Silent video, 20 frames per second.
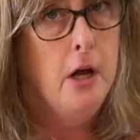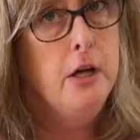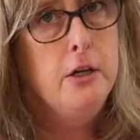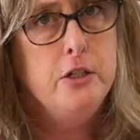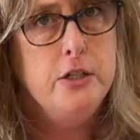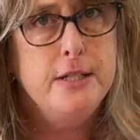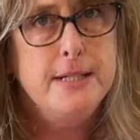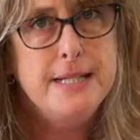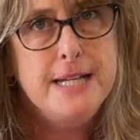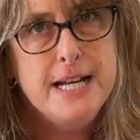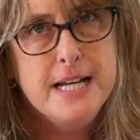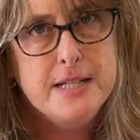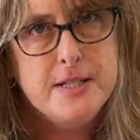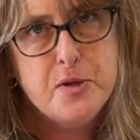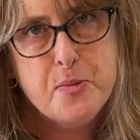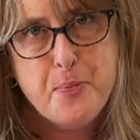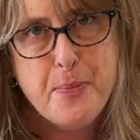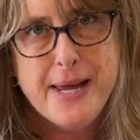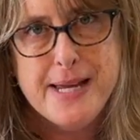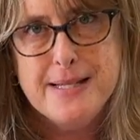Just need
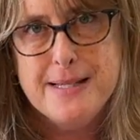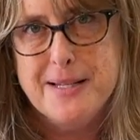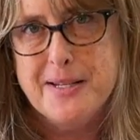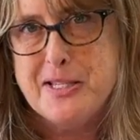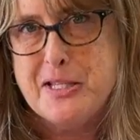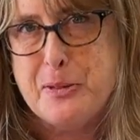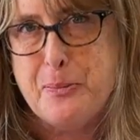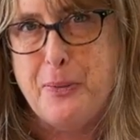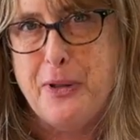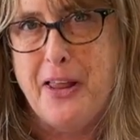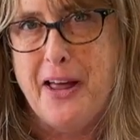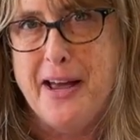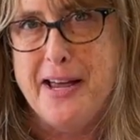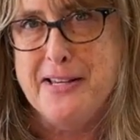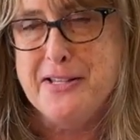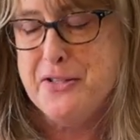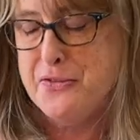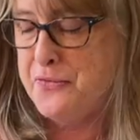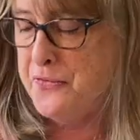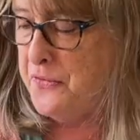some basic
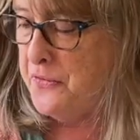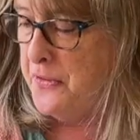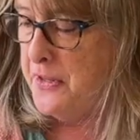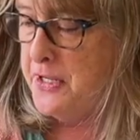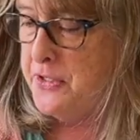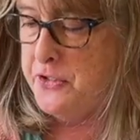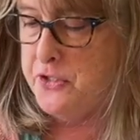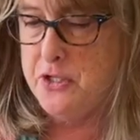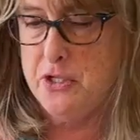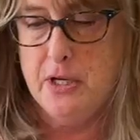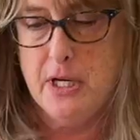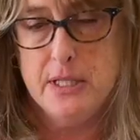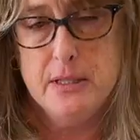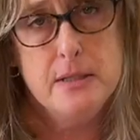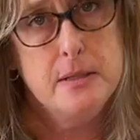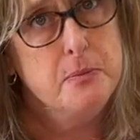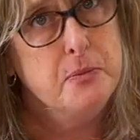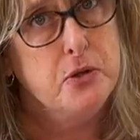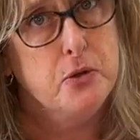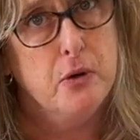supplies for this. You need
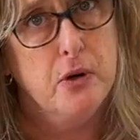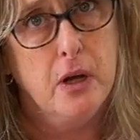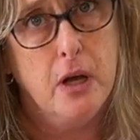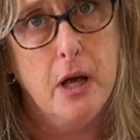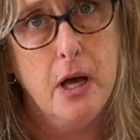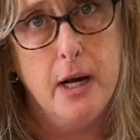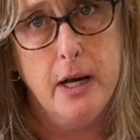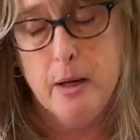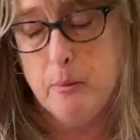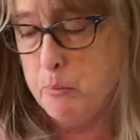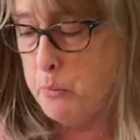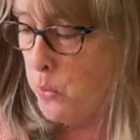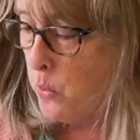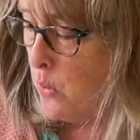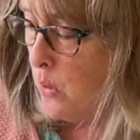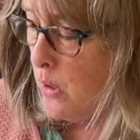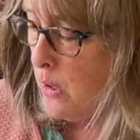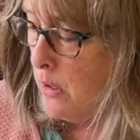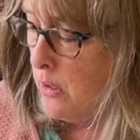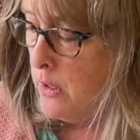some sort of cutting
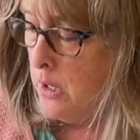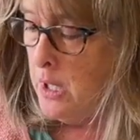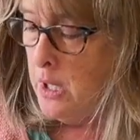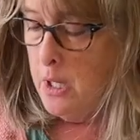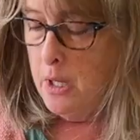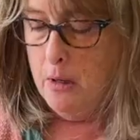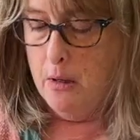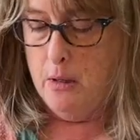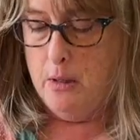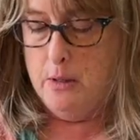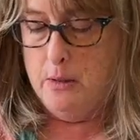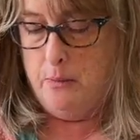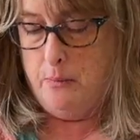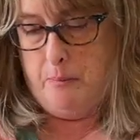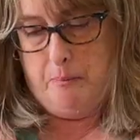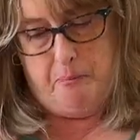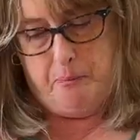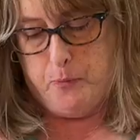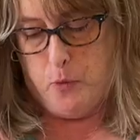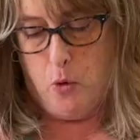board
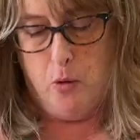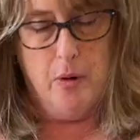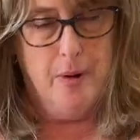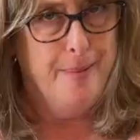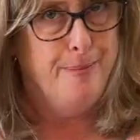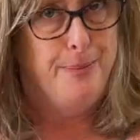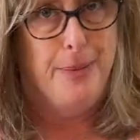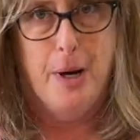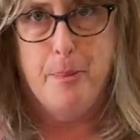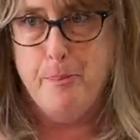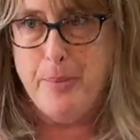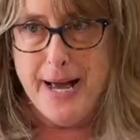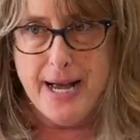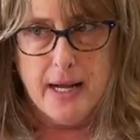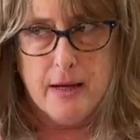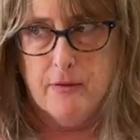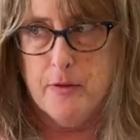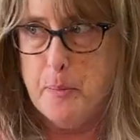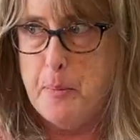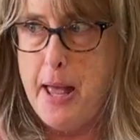or a
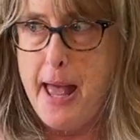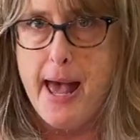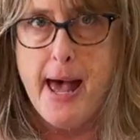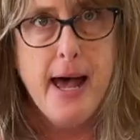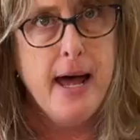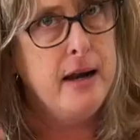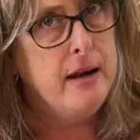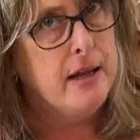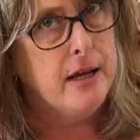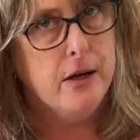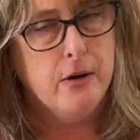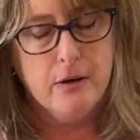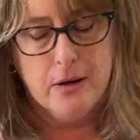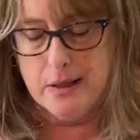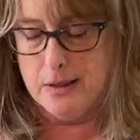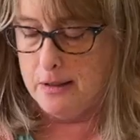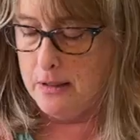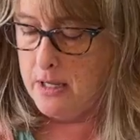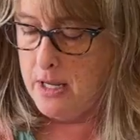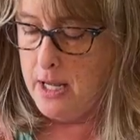back of a pad that you
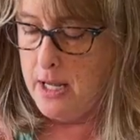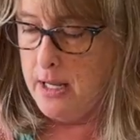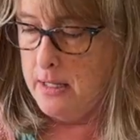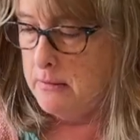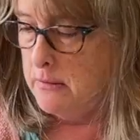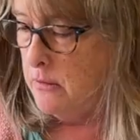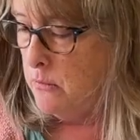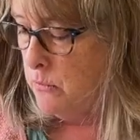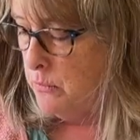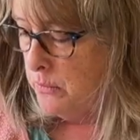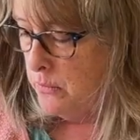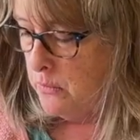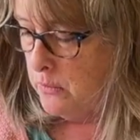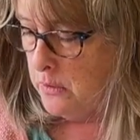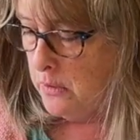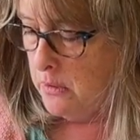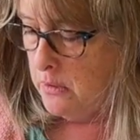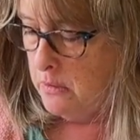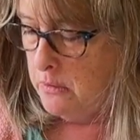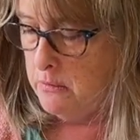can cut, a
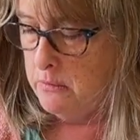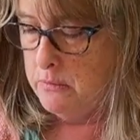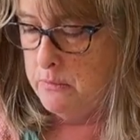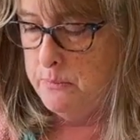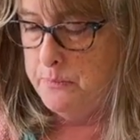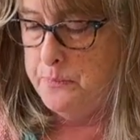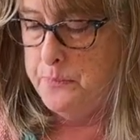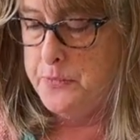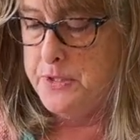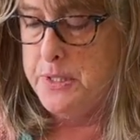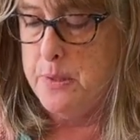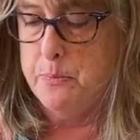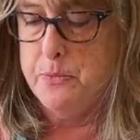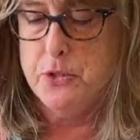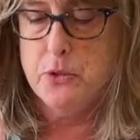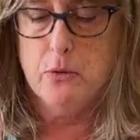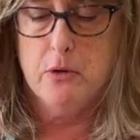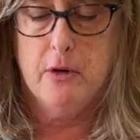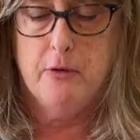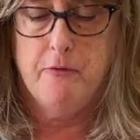ruler, some
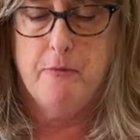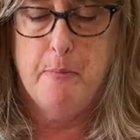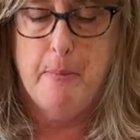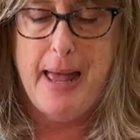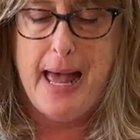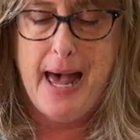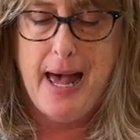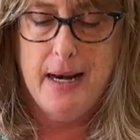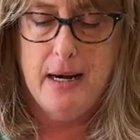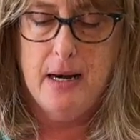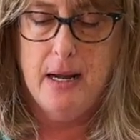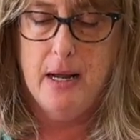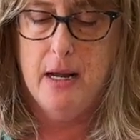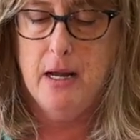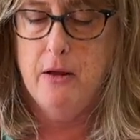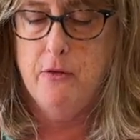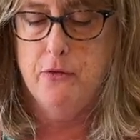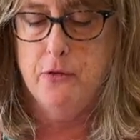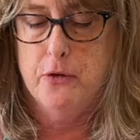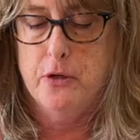sort of mat
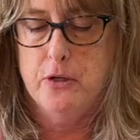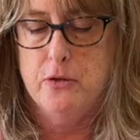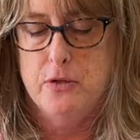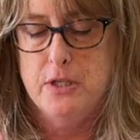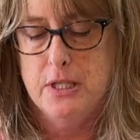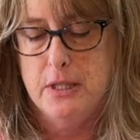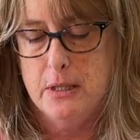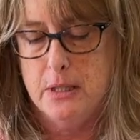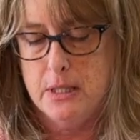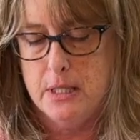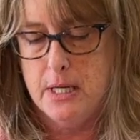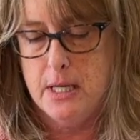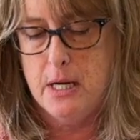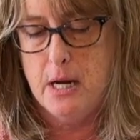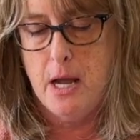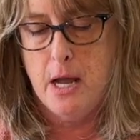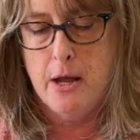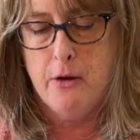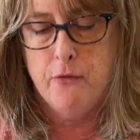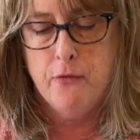knife or utility
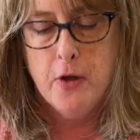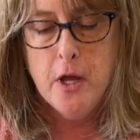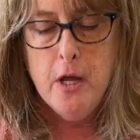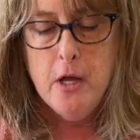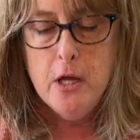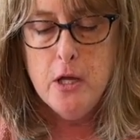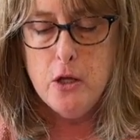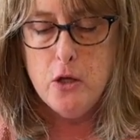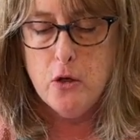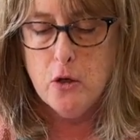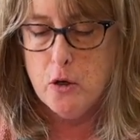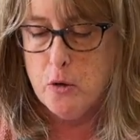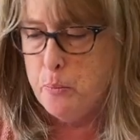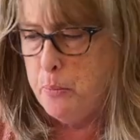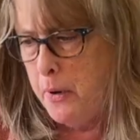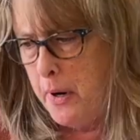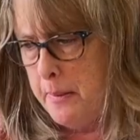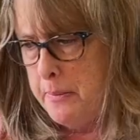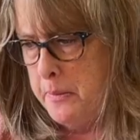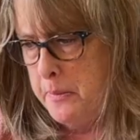knife. You could
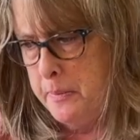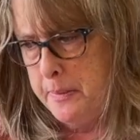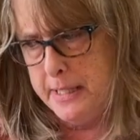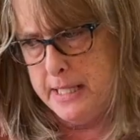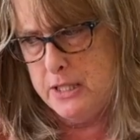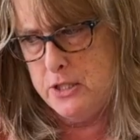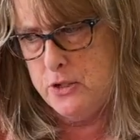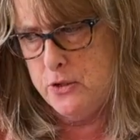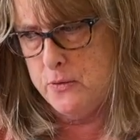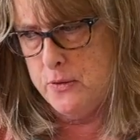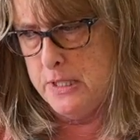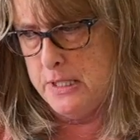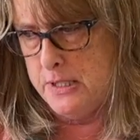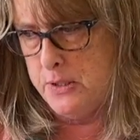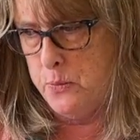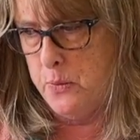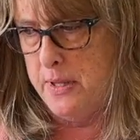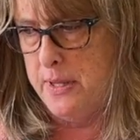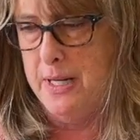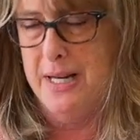probably do
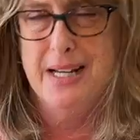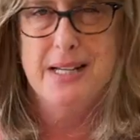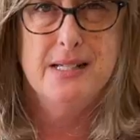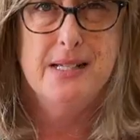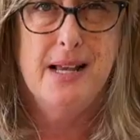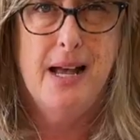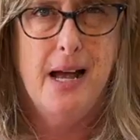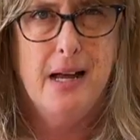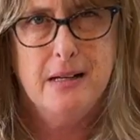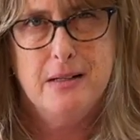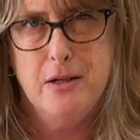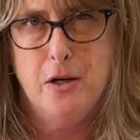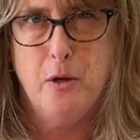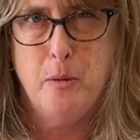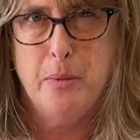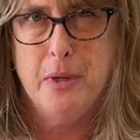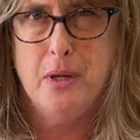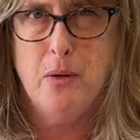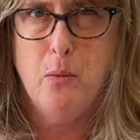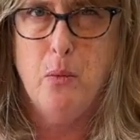this with an
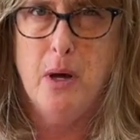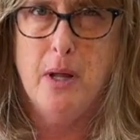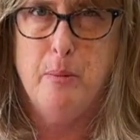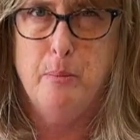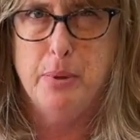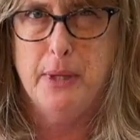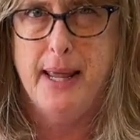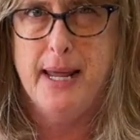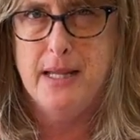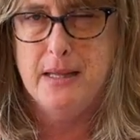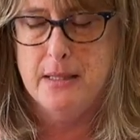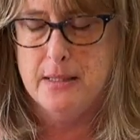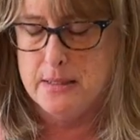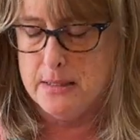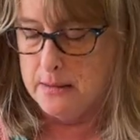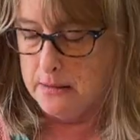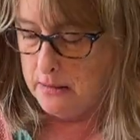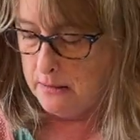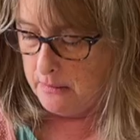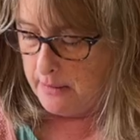X-Acto, but you want a blade
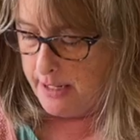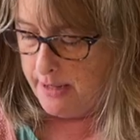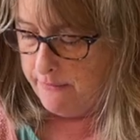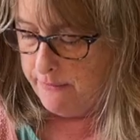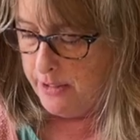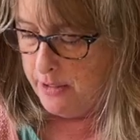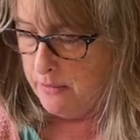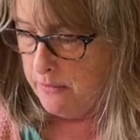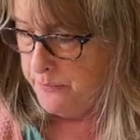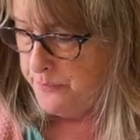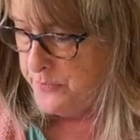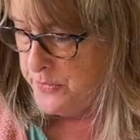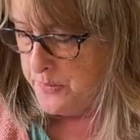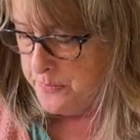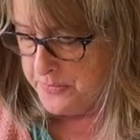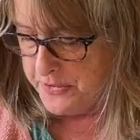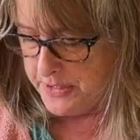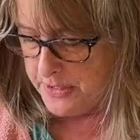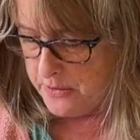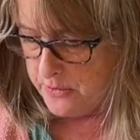that's a little heavier.
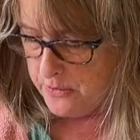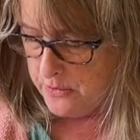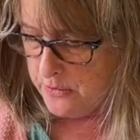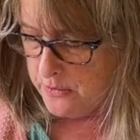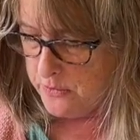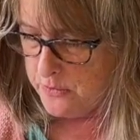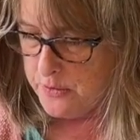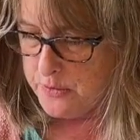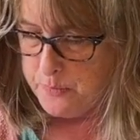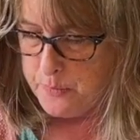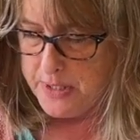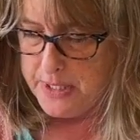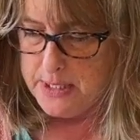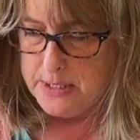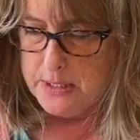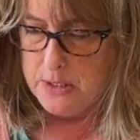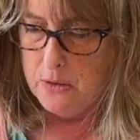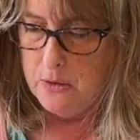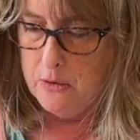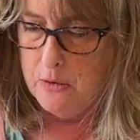Some scissors,
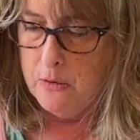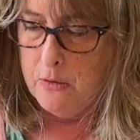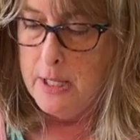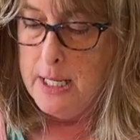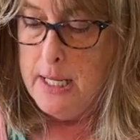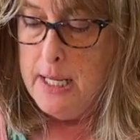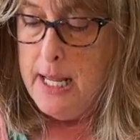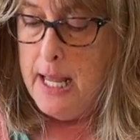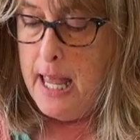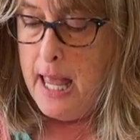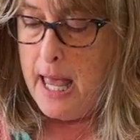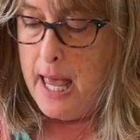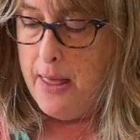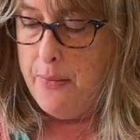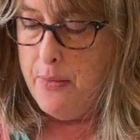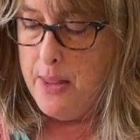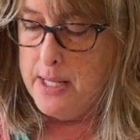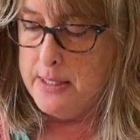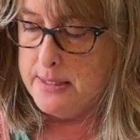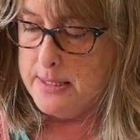pencil,
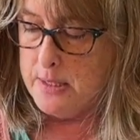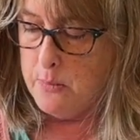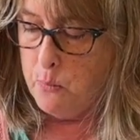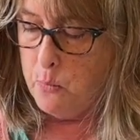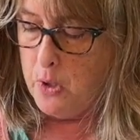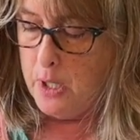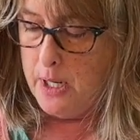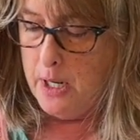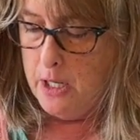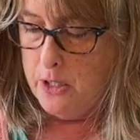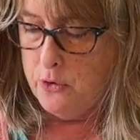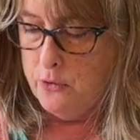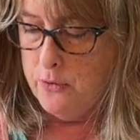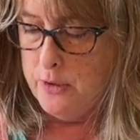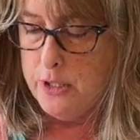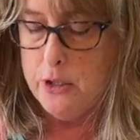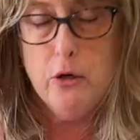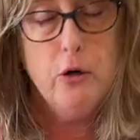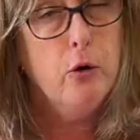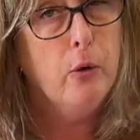and then some
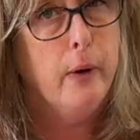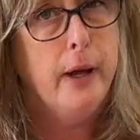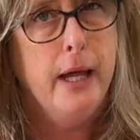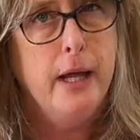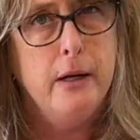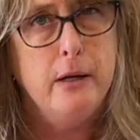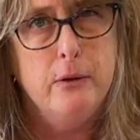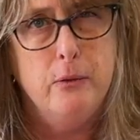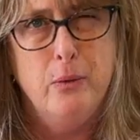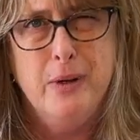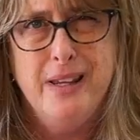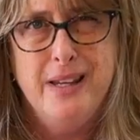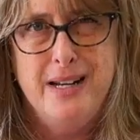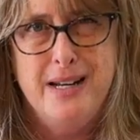100 grit. It really